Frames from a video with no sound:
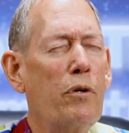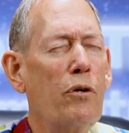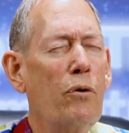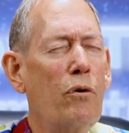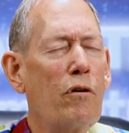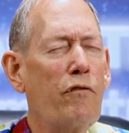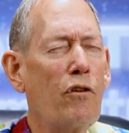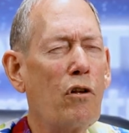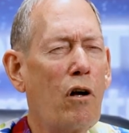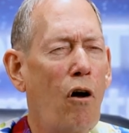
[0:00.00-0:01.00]

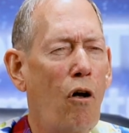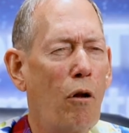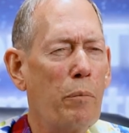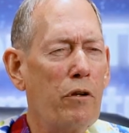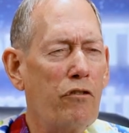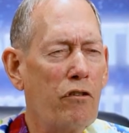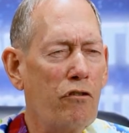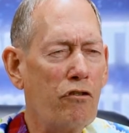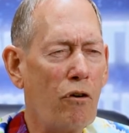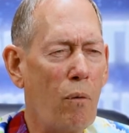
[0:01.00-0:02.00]
beautiful calmness
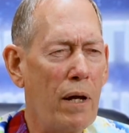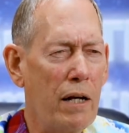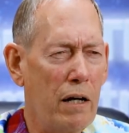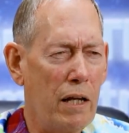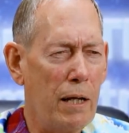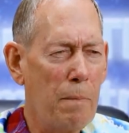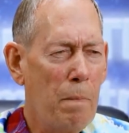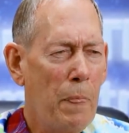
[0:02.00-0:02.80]
and serenity.